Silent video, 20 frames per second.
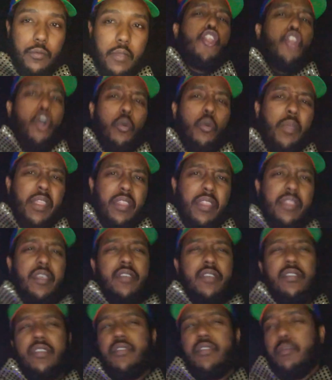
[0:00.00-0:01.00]
Knowing
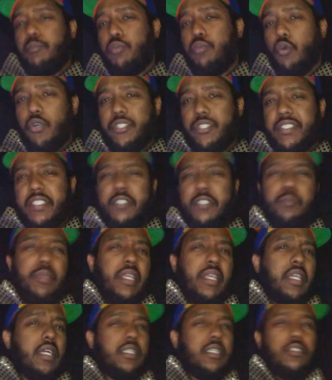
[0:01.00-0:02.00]
this is important
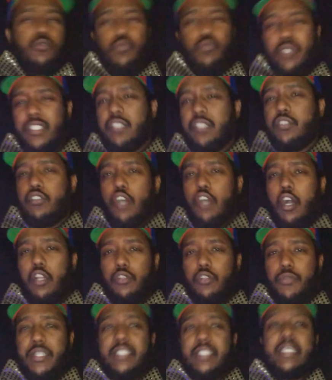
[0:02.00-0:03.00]
because risk
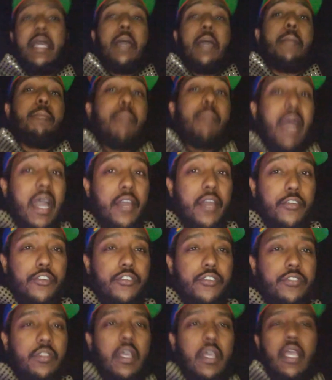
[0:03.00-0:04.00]
tolerance
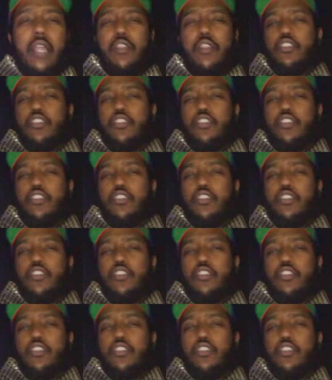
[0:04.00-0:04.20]
matters.